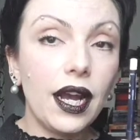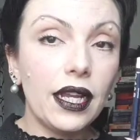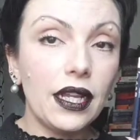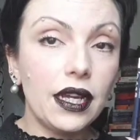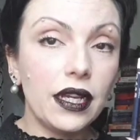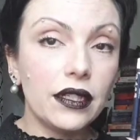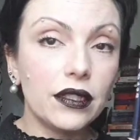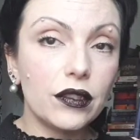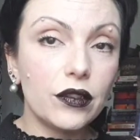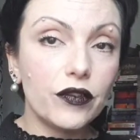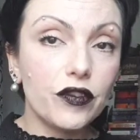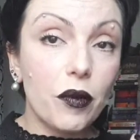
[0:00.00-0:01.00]

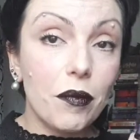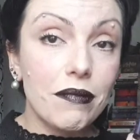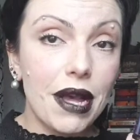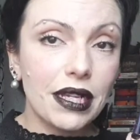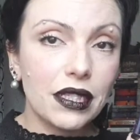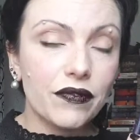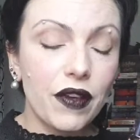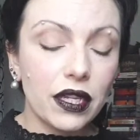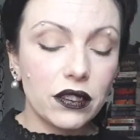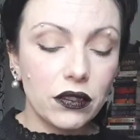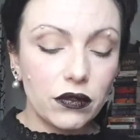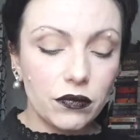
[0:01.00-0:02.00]
eyeliner from Max
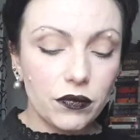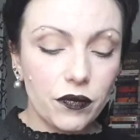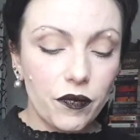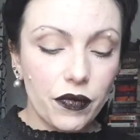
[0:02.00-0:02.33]
Factor